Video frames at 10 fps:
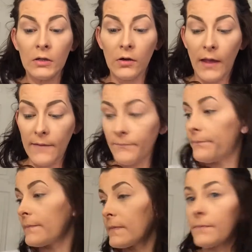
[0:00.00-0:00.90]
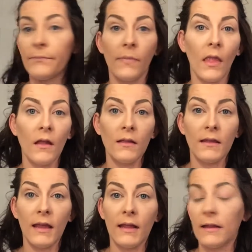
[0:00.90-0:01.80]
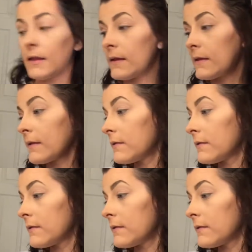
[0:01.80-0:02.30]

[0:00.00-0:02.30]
Okay, let's get into this.